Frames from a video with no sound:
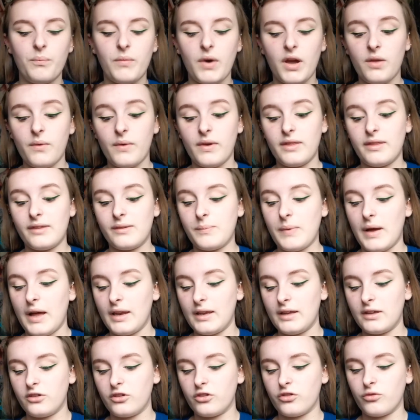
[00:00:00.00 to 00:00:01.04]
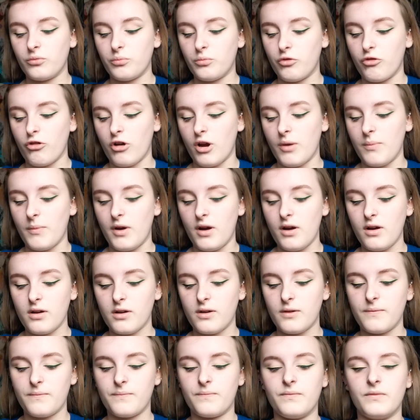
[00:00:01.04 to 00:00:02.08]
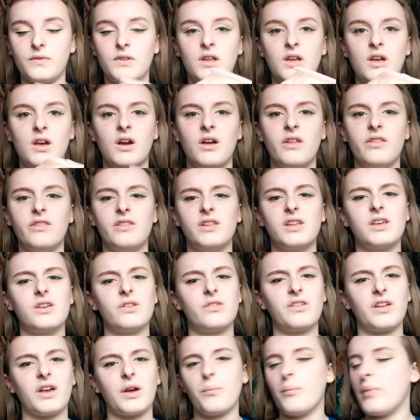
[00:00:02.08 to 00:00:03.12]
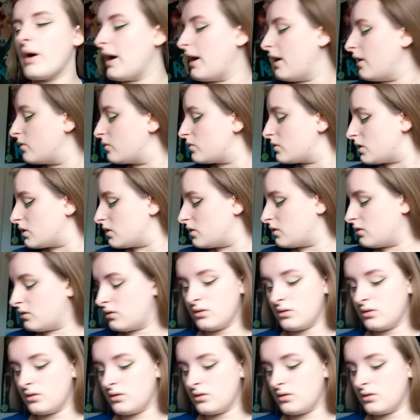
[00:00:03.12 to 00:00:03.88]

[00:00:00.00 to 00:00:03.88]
By the way, this palette is just from Primark. I think it was like £1.